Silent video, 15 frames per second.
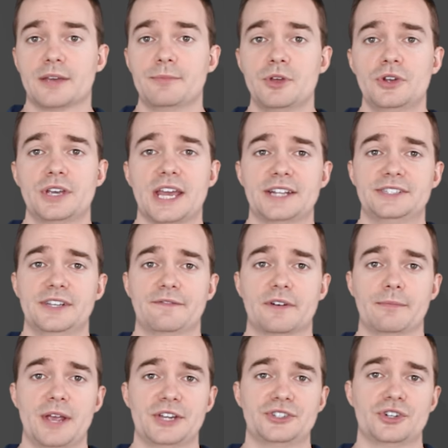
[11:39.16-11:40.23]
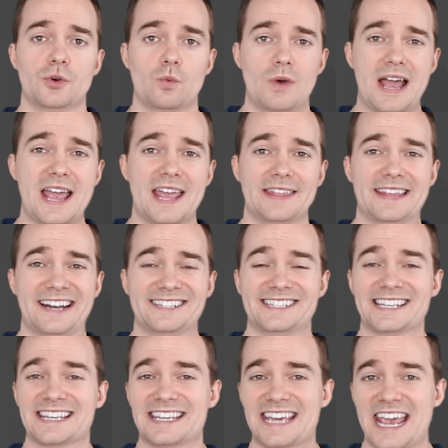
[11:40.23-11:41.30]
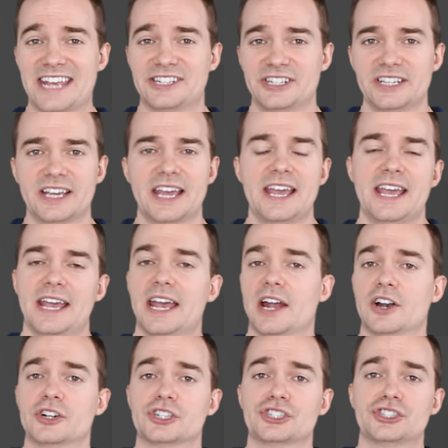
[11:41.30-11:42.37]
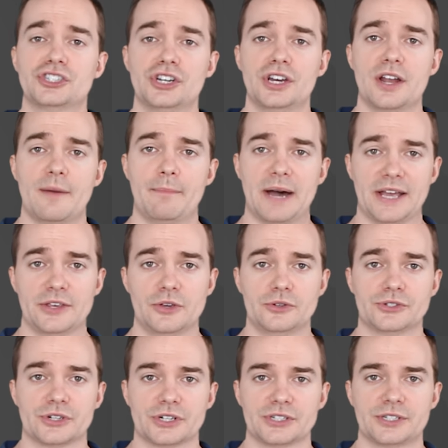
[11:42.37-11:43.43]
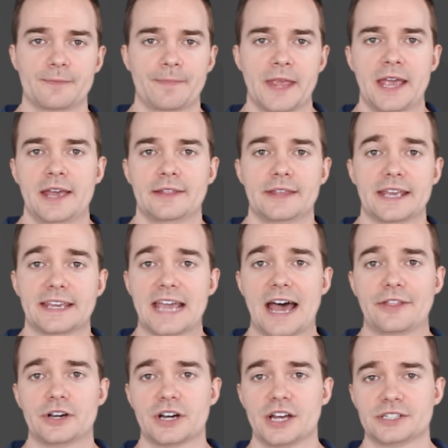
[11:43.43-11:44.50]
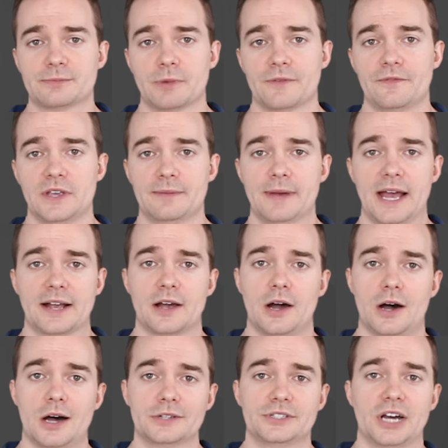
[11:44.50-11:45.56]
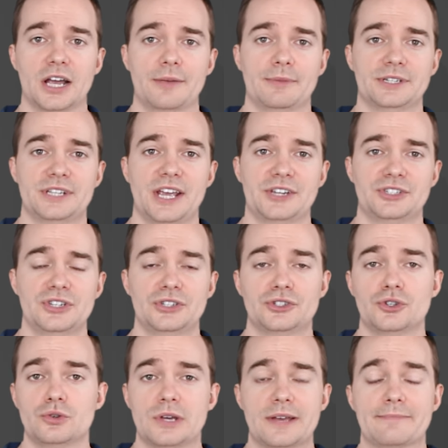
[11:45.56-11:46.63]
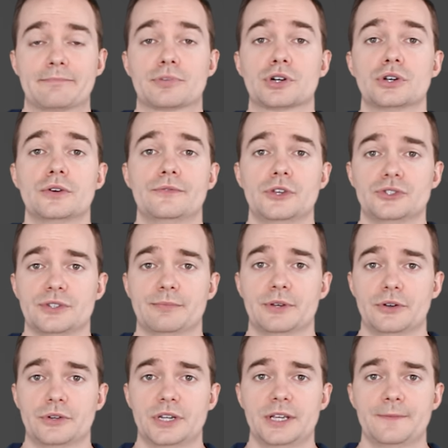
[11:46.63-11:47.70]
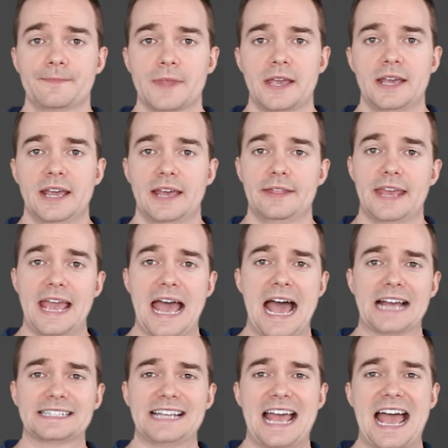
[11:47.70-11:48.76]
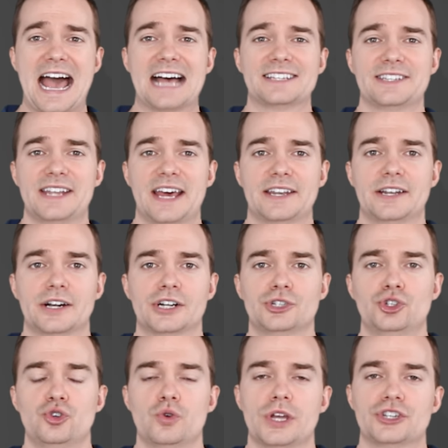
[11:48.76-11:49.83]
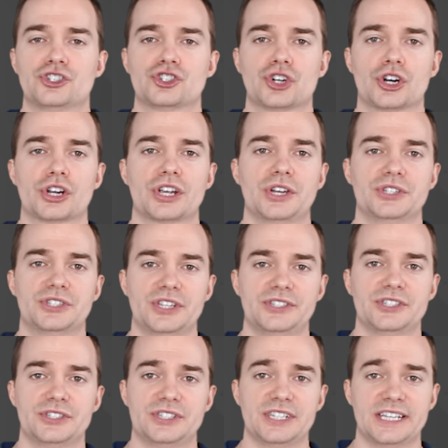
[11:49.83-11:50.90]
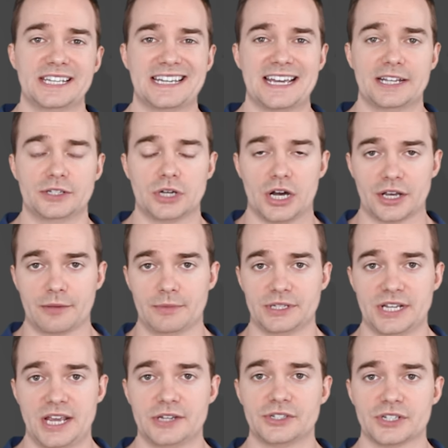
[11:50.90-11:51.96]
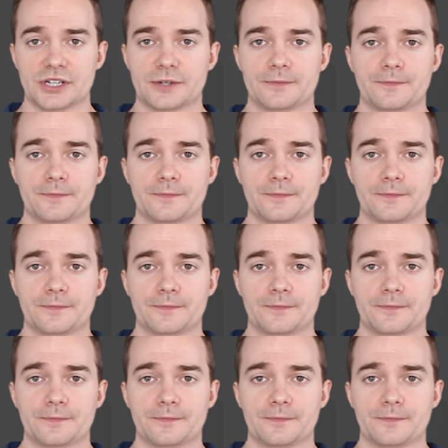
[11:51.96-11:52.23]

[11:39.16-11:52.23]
communicates information in a way that is engaging and understood by users. They gather customer feedback on documentation to improve usability, and they act as an editor to ensure consistency in documentation.